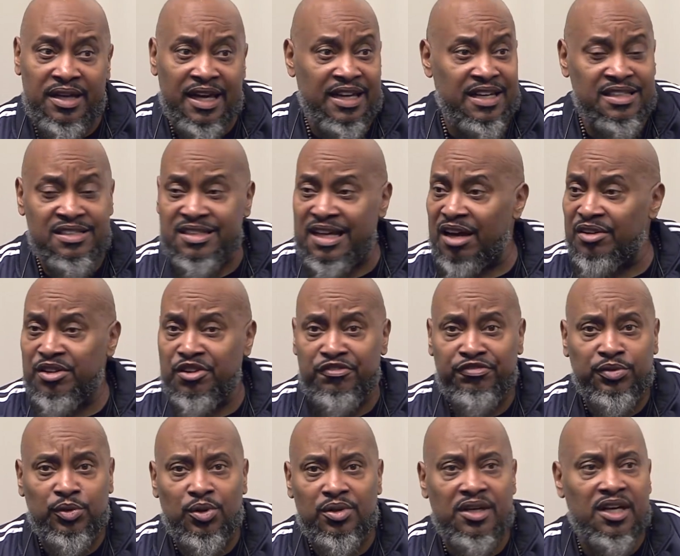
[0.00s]
and it's down there in
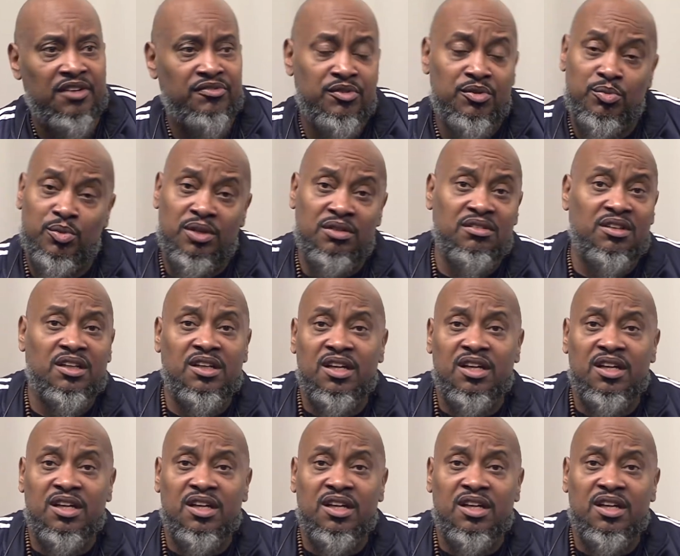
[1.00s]
Florida, and look it